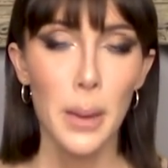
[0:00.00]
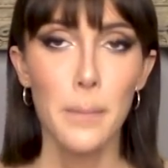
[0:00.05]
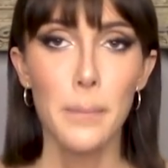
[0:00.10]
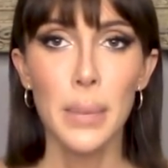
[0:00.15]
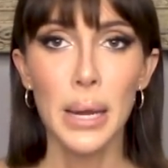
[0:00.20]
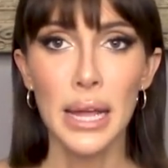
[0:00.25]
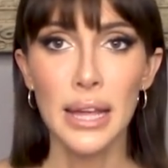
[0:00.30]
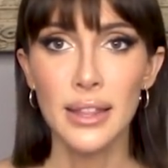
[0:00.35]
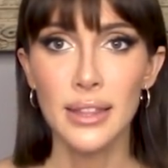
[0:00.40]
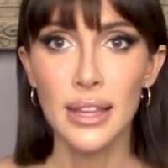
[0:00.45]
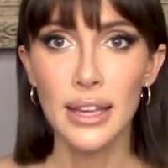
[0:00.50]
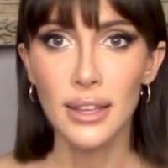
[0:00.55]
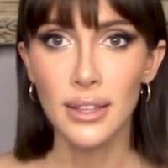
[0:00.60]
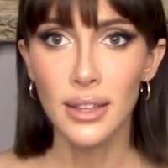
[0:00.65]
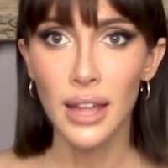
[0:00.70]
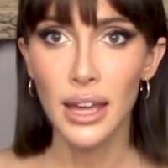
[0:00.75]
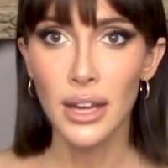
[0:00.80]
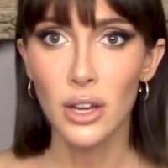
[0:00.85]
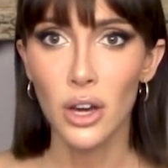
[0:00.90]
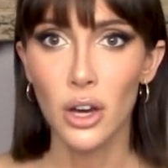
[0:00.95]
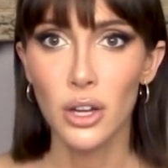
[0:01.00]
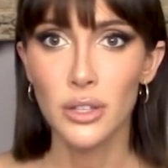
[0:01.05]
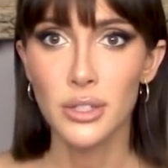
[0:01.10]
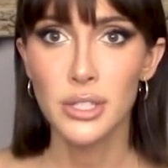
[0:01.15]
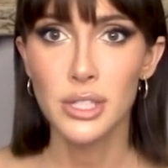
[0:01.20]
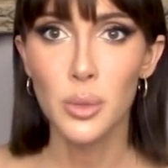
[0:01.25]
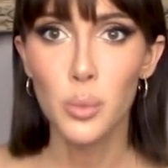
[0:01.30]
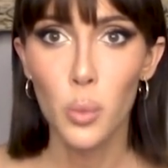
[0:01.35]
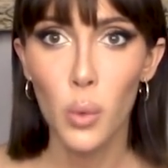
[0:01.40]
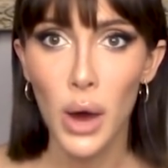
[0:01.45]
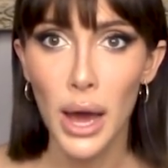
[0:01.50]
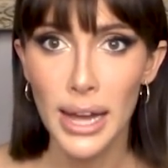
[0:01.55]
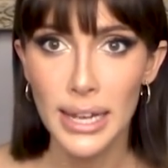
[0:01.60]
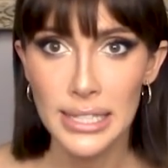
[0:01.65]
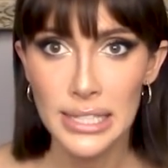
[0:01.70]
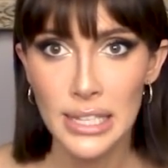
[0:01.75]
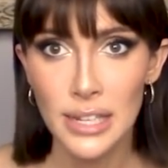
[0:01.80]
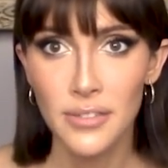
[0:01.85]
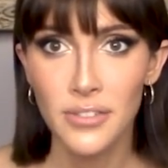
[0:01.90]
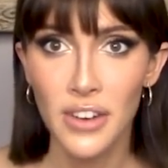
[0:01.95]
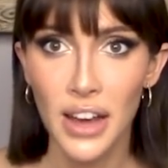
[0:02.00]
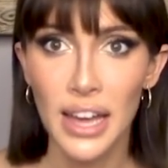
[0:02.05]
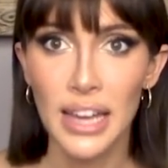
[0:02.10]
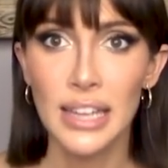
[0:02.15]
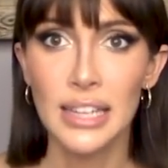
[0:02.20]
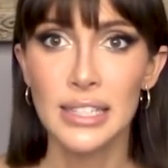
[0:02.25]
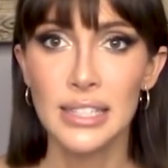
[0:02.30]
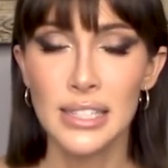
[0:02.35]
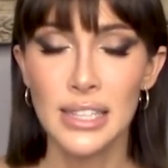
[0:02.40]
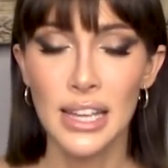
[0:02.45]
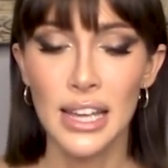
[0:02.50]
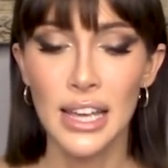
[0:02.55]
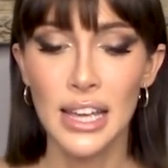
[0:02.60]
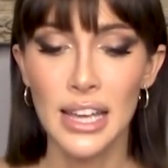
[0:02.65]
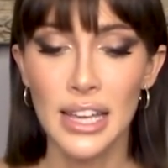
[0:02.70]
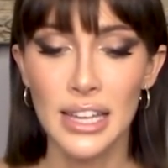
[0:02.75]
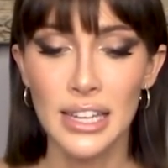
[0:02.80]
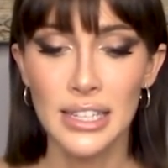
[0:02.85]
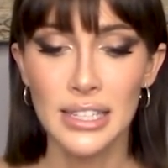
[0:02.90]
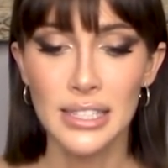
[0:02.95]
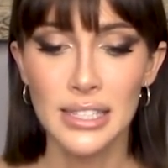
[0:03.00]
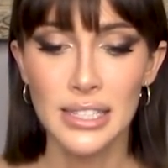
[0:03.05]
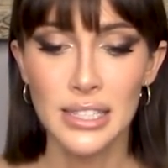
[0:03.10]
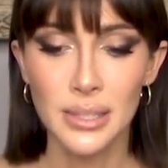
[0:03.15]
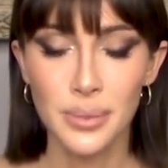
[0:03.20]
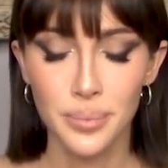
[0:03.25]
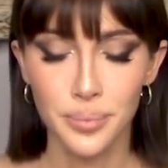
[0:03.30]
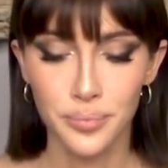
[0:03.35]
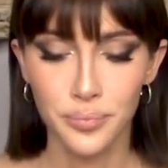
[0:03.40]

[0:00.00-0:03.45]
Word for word: but I think like some wise advice is,